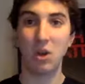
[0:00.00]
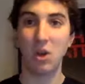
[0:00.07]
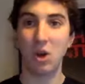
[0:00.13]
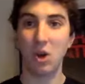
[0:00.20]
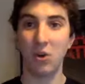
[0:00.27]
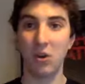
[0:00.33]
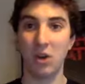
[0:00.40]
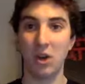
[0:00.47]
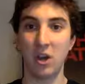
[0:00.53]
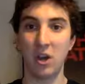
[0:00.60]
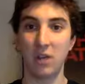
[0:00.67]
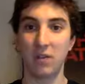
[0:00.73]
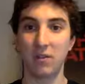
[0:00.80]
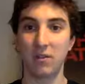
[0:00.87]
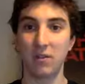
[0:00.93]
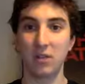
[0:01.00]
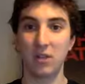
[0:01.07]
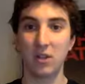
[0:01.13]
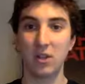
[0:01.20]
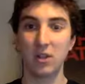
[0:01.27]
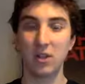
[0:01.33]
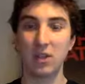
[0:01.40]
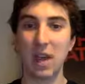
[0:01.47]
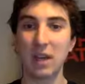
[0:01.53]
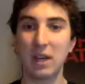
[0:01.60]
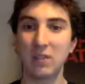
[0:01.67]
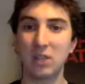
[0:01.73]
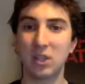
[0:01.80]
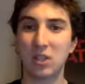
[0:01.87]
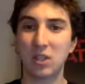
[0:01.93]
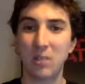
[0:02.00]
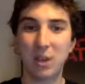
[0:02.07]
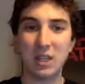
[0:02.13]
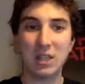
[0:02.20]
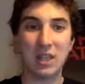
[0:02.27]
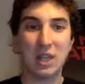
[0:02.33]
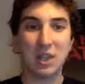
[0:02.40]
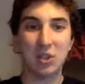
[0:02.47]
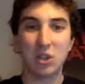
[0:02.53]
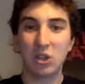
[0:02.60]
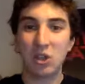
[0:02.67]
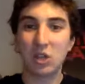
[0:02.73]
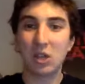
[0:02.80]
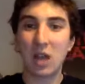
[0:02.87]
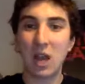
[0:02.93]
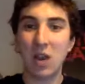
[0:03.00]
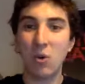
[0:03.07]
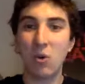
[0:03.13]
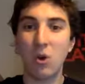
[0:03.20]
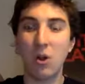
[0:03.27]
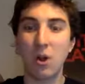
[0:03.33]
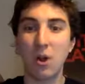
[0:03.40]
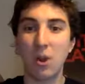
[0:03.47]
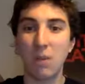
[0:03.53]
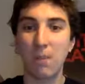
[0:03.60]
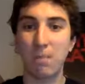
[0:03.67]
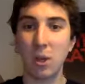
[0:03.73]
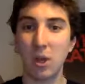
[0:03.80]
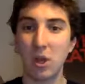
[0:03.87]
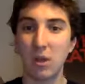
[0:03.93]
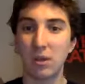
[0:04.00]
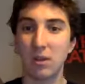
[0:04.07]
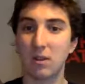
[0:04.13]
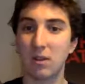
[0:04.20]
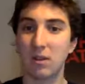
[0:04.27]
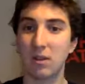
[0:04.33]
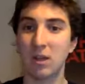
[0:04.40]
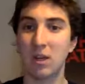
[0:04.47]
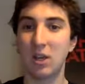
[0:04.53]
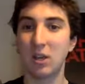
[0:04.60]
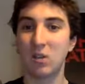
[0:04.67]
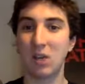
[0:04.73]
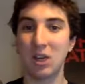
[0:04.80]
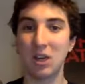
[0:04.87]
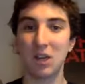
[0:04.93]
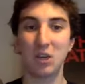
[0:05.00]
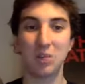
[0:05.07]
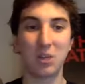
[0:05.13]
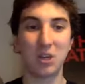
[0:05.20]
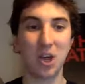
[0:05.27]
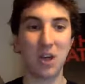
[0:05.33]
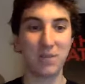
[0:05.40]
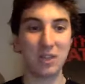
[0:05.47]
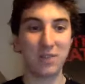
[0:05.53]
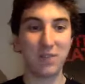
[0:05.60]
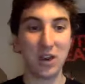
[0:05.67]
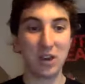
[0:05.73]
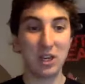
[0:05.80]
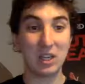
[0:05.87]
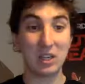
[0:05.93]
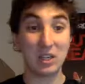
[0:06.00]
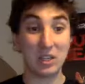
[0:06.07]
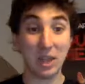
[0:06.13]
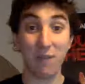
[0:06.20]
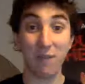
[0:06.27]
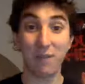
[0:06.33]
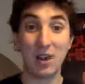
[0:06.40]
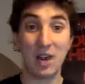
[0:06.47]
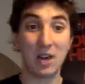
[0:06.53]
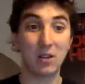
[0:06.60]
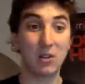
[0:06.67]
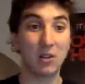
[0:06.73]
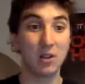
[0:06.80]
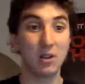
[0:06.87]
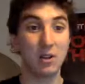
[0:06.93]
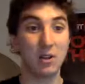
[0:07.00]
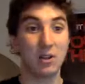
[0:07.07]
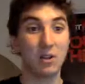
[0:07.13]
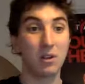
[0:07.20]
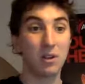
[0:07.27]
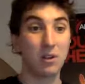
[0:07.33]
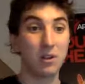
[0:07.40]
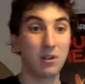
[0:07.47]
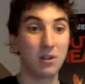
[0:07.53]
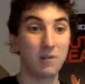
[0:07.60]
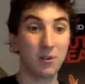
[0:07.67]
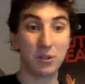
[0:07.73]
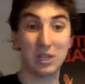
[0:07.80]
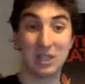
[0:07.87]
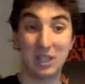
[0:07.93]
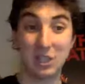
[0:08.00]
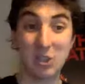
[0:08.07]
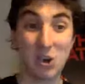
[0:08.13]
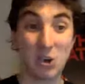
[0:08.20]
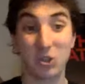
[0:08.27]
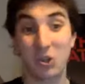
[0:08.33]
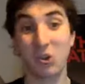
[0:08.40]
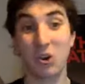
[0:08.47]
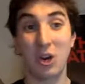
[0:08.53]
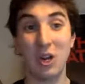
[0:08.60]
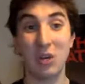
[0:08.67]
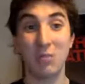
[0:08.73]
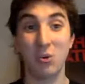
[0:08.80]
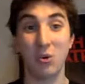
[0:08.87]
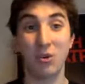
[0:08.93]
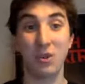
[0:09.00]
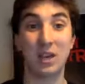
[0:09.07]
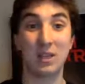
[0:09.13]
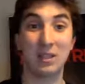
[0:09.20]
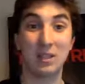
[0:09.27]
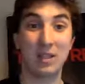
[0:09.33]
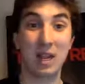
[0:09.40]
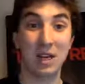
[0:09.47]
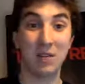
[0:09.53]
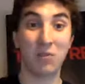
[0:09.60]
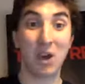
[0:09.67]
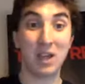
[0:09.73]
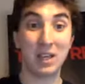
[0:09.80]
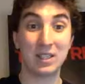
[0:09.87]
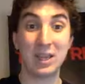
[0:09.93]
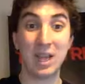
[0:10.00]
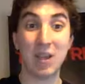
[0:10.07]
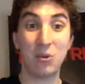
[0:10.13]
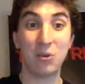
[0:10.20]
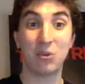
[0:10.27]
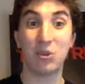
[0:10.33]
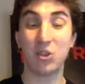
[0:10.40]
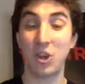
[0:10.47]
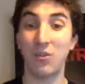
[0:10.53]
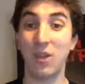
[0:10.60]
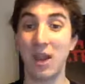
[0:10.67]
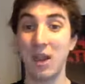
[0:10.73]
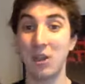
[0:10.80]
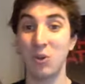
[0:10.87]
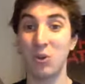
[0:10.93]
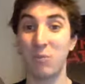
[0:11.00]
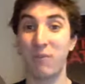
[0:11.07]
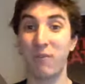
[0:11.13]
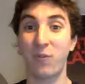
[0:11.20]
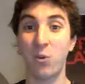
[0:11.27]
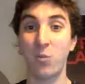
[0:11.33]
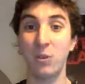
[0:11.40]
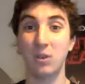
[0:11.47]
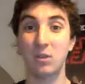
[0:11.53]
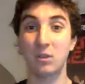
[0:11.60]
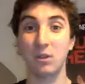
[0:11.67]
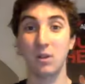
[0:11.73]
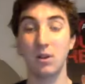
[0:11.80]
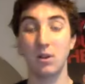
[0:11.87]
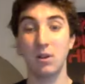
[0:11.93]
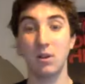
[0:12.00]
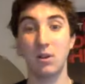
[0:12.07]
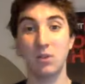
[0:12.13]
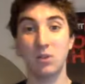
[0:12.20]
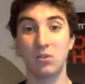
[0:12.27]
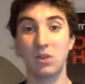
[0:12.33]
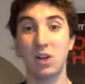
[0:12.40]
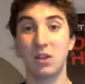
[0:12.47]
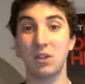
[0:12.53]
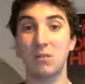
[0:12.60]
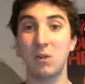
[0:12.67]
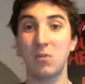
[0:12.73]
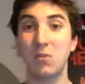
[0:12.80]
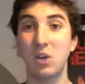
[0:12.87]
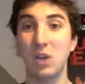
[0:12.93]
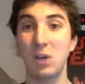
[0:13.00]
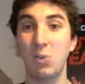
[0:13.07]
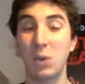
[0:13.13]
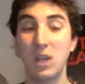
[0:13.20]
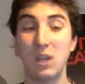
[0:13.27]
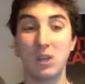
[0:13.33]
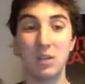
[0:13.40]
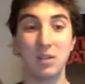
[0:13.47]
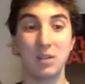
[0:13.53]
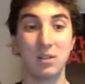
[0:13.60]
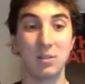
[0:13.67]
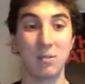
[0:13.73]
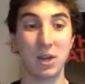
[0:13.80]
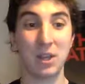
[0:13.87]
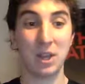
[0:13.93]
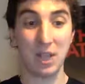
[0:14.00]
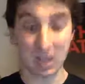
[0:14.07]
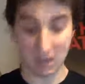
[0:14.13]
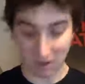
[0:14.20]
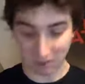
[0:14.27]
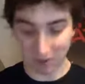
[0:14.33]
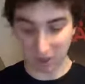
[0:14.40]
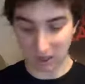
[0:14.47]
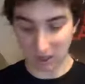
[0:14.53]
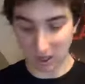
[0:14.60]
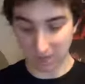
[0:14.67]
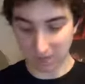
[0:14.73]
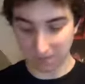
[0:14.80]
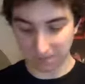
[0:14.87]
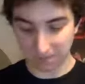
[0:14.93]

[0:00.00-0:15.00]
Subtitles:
on earth. So that gives us some idea as to just how burnt the dragon has become. He's very stiff now. Phil says he's not strong anymore. That's exactly right. See how you can show that in your performance. The dragon's been really weakened by the heat of the sun.